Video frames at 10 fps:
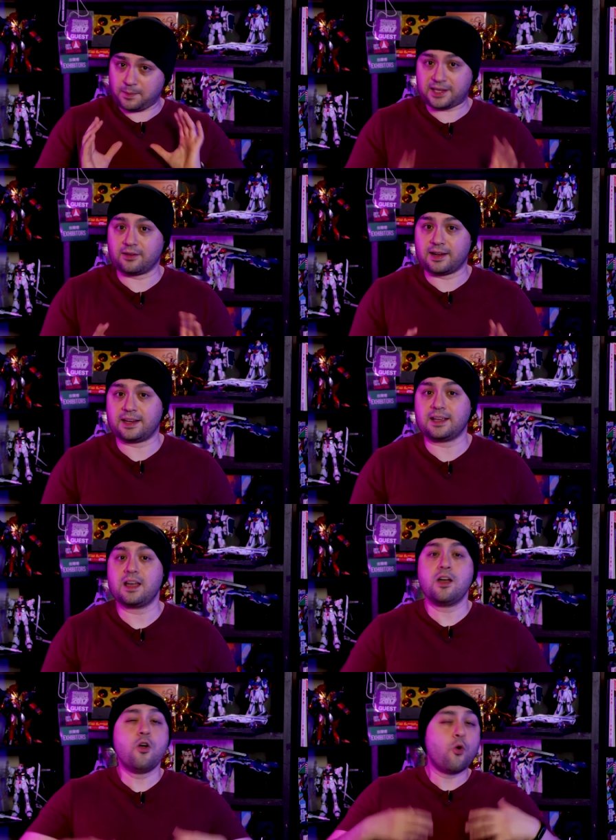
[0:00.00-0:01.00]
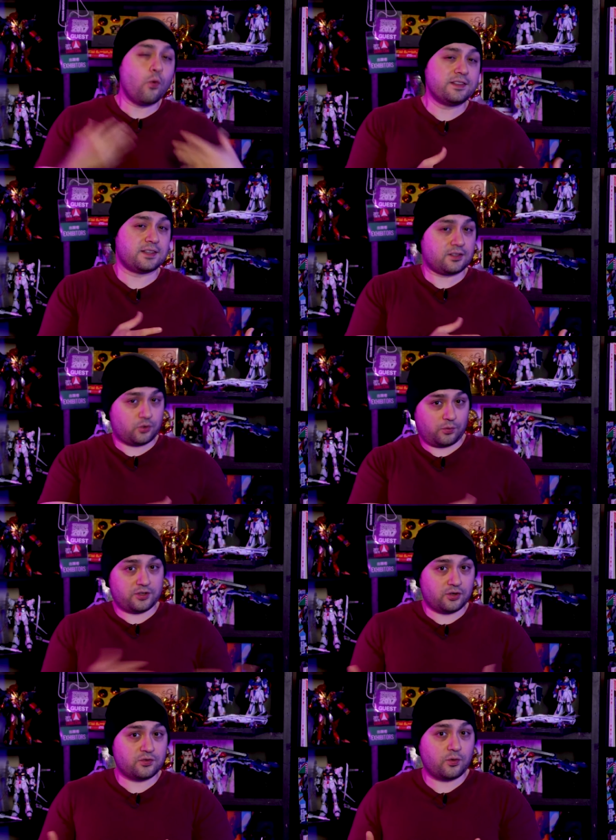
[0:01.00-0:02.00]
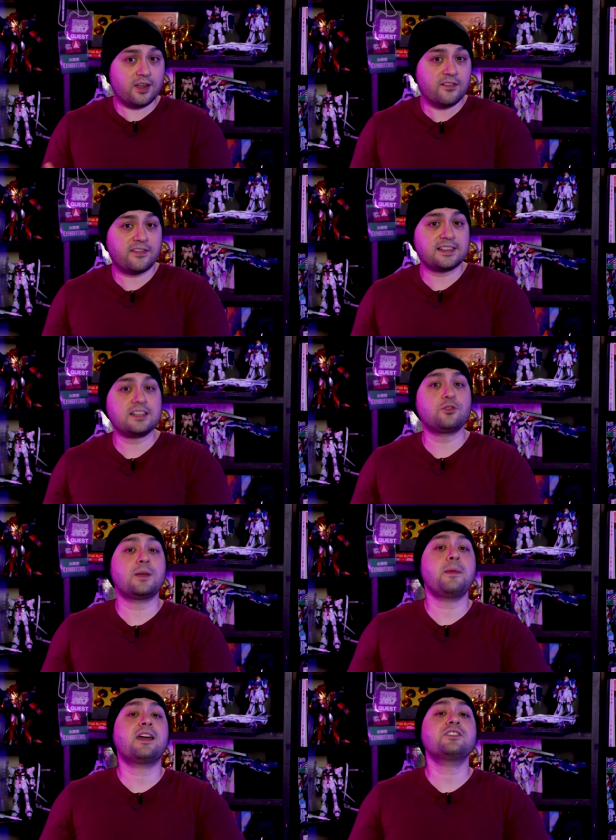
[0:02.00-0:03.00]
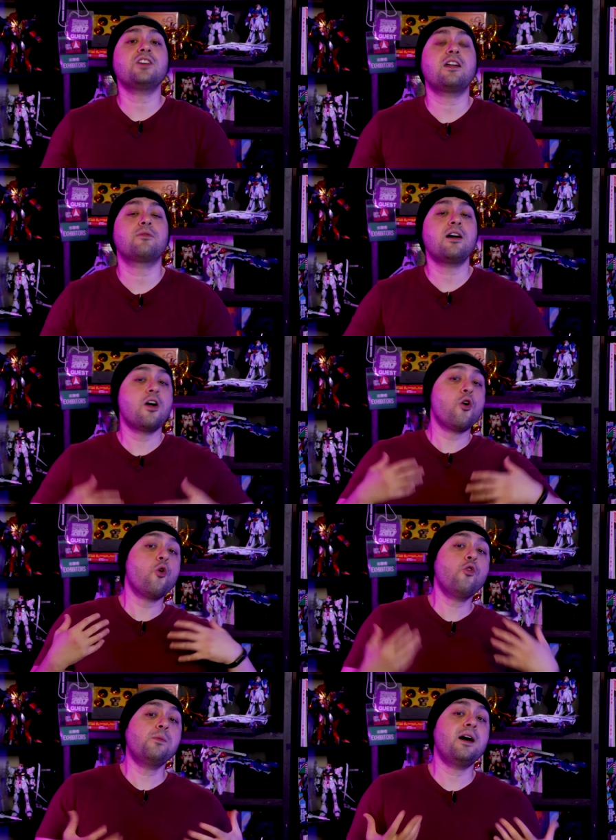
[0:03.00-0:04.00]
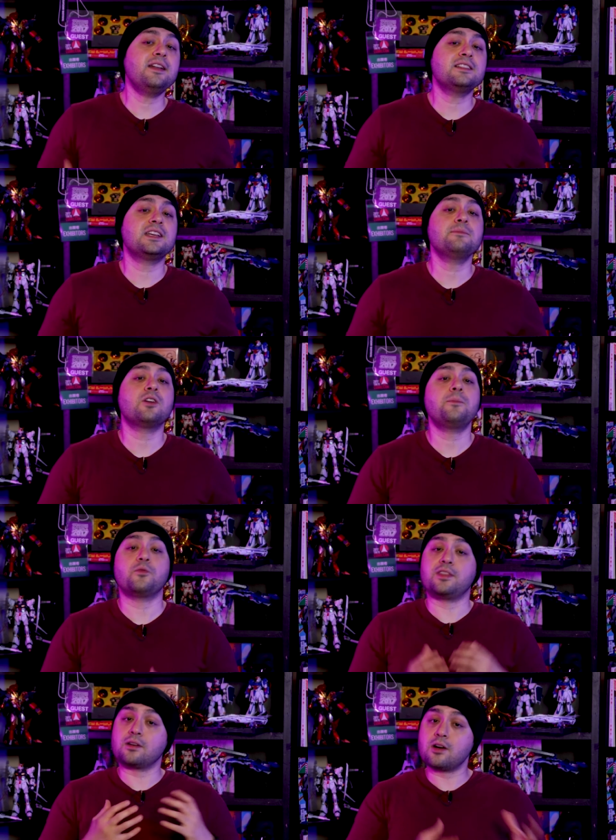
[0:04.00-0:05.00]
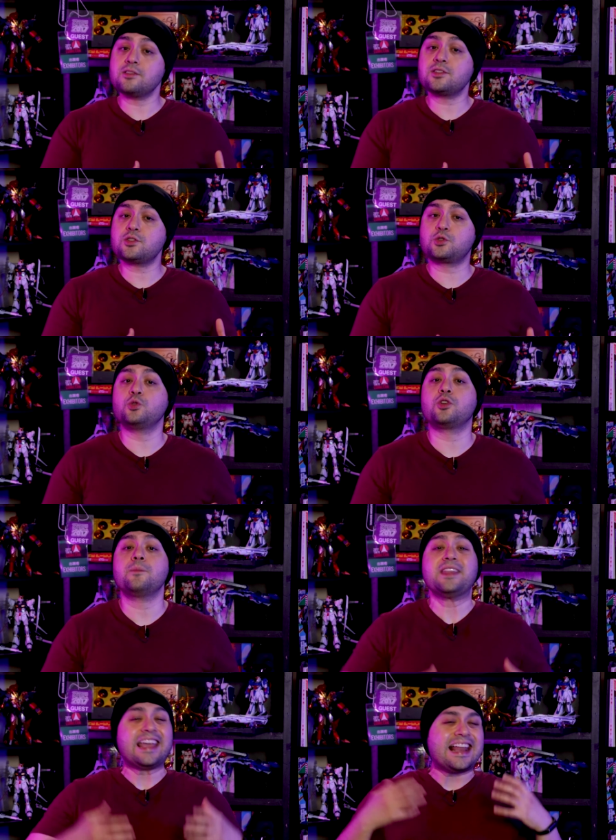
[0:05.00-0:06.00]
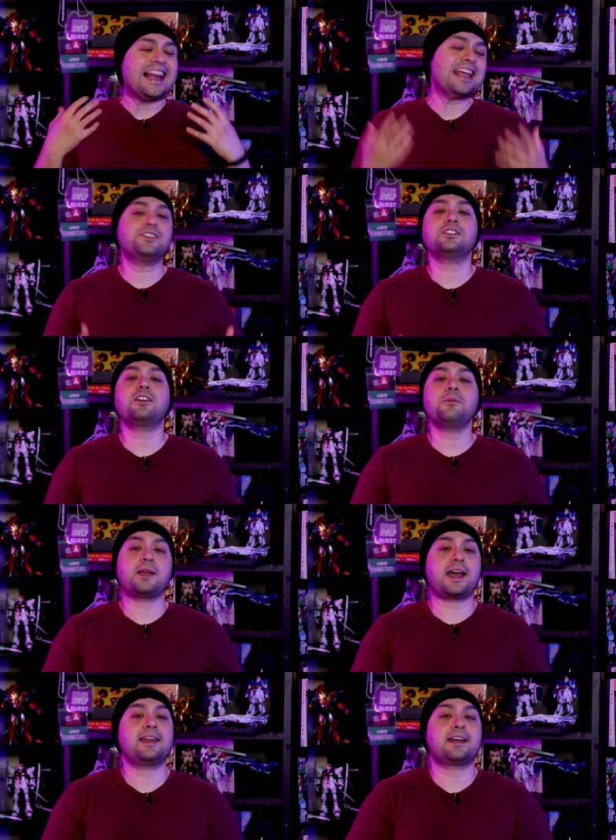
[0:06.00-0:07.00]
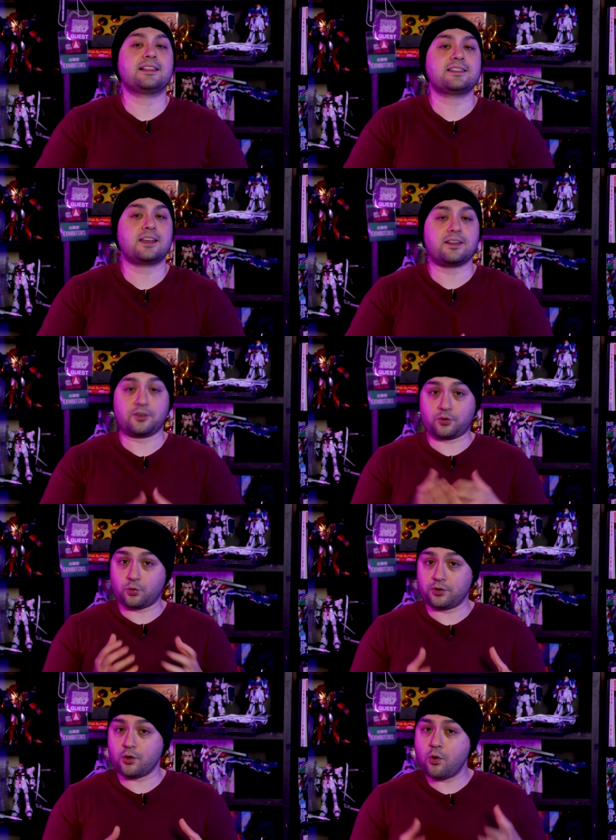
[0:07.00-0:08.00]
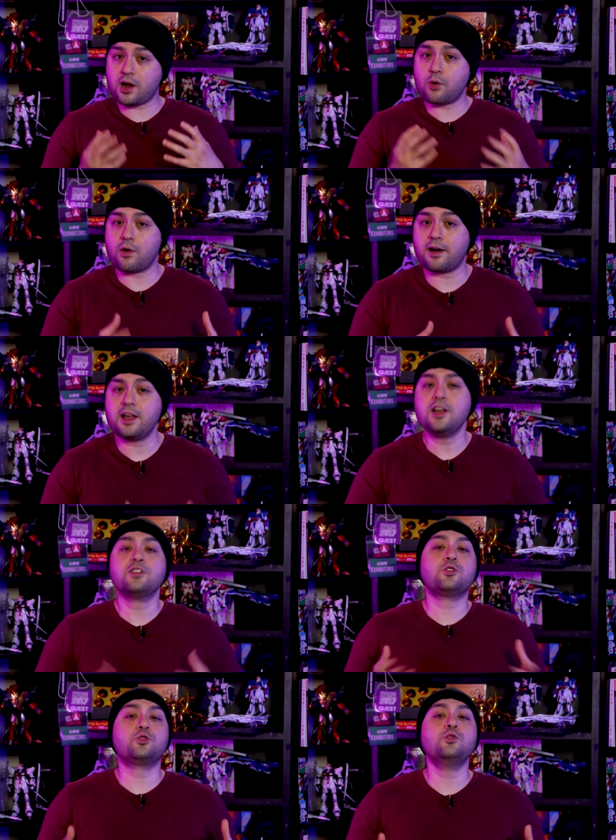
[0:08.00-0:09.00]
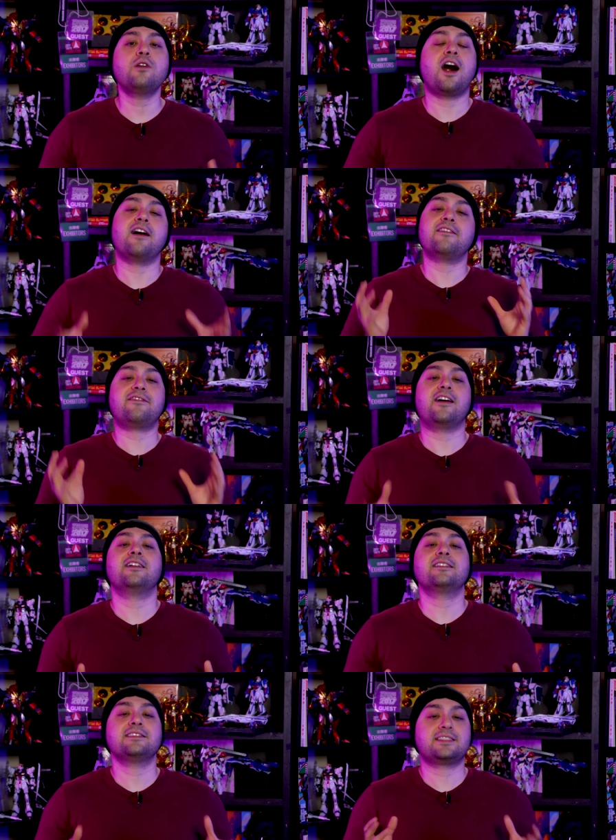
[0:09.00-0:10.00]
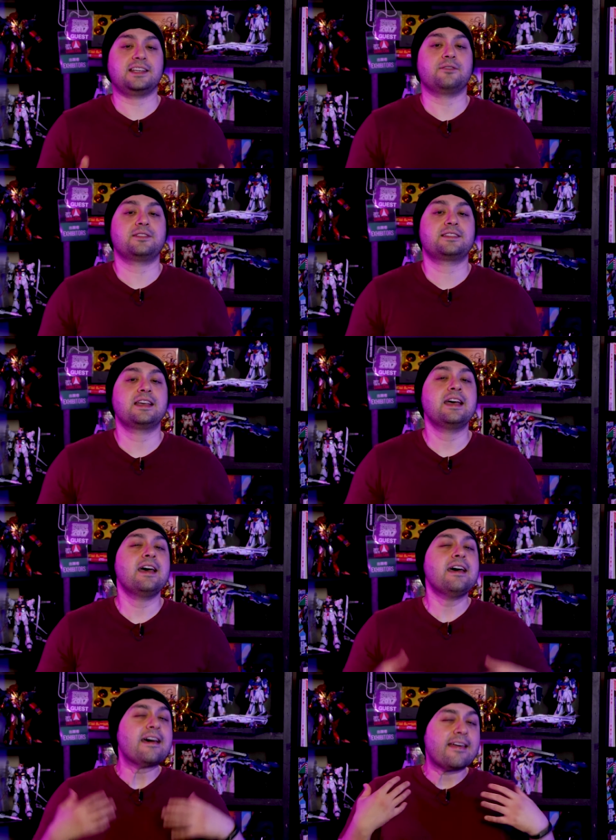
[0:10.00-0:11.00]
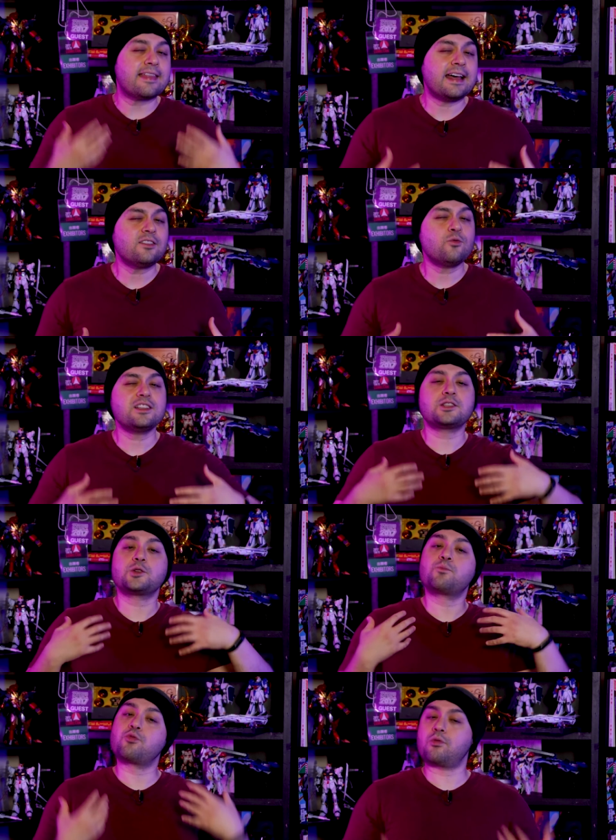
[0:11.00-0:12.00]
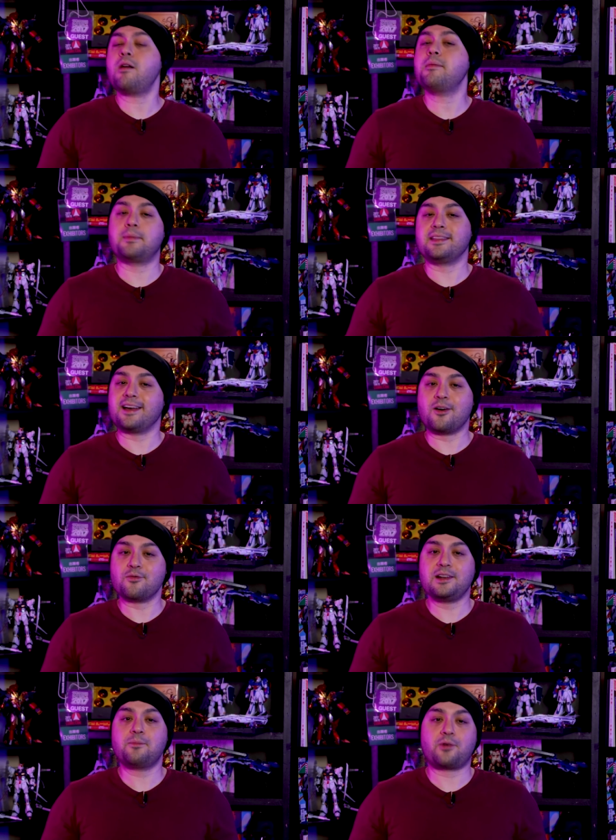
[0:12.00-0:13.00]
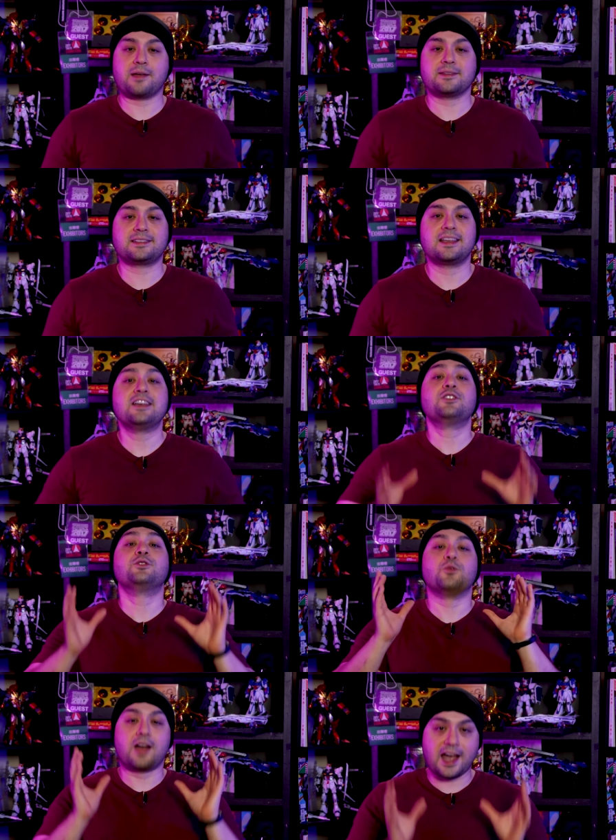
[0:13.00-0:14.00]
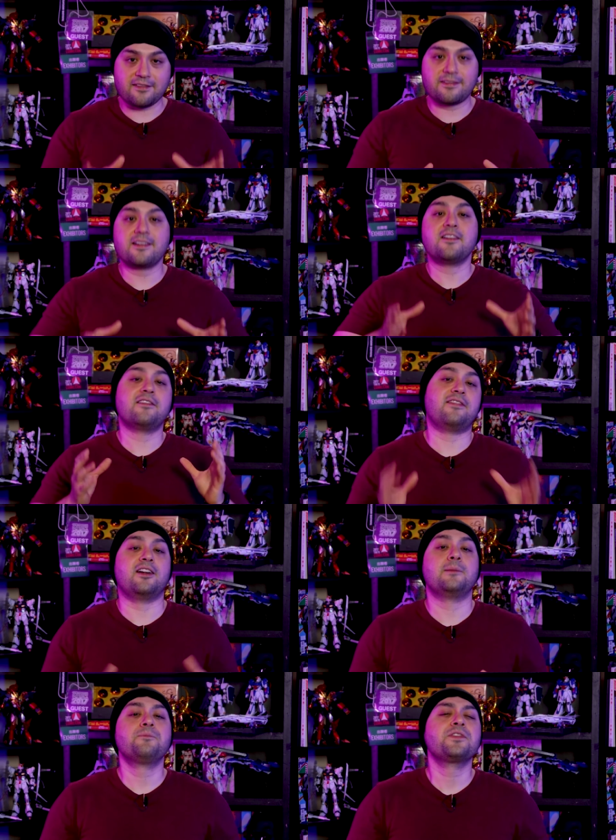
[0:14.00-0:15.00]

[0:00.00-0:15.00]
speculating, wanting to return triumphantly to the mecha genre, Ōbari teamed up with Gonzo Studio and legendary mechanical designer Kunio Okawara to do a fun series. That was probably the only premise, to have fun.